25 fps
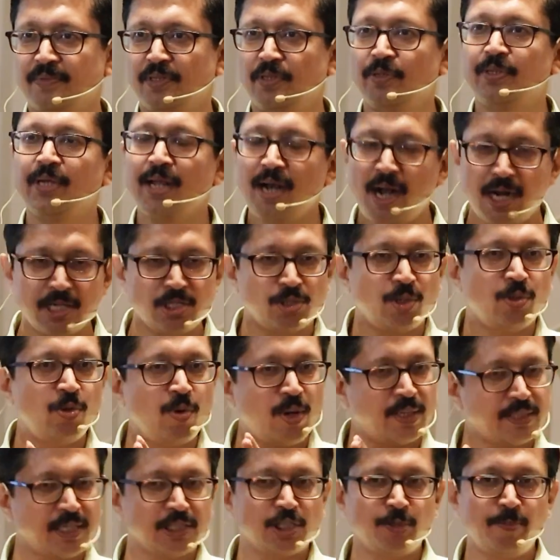You can also
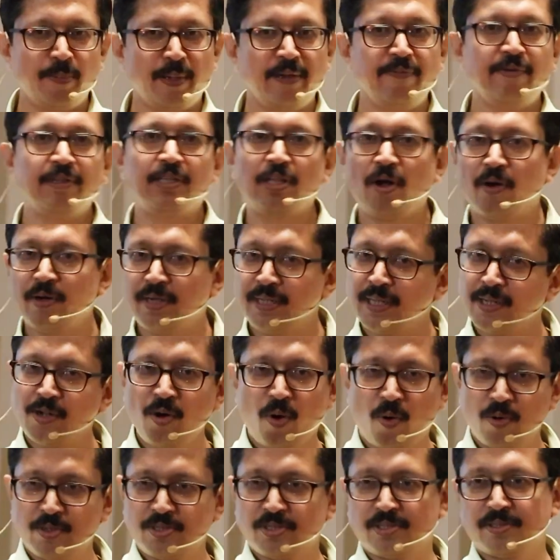do assessment without the
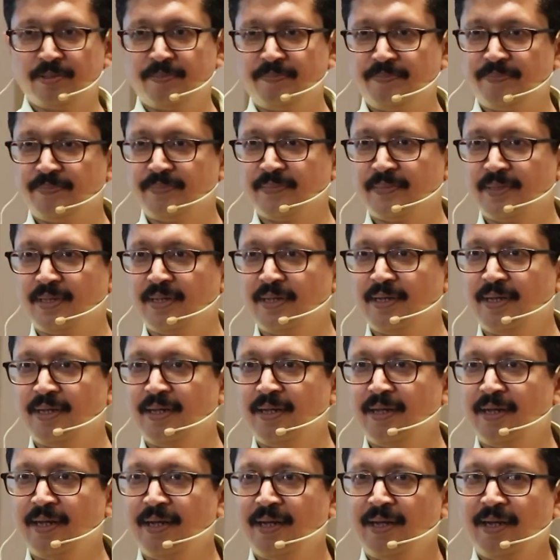goals.
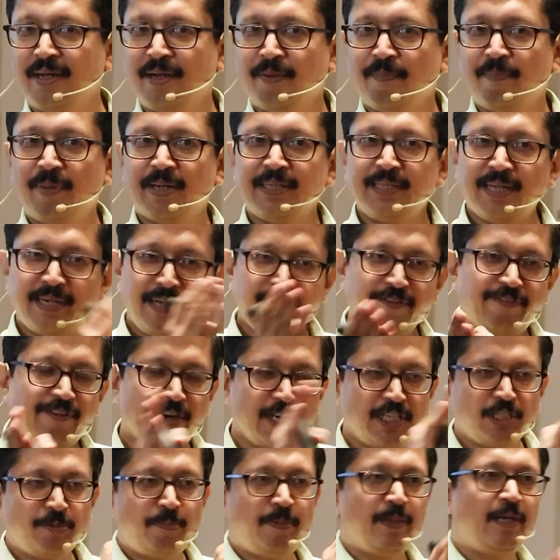But the
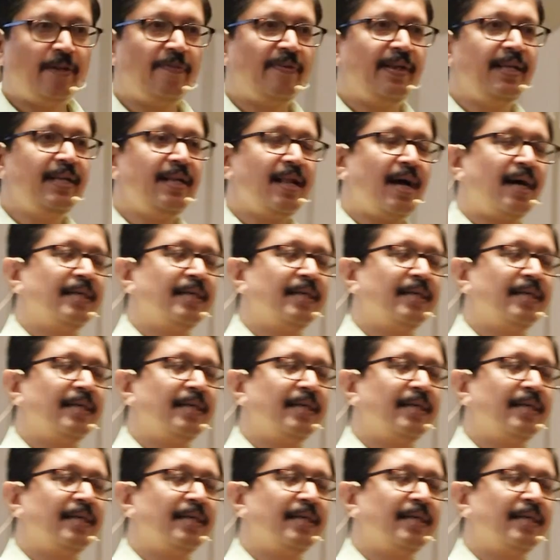difference between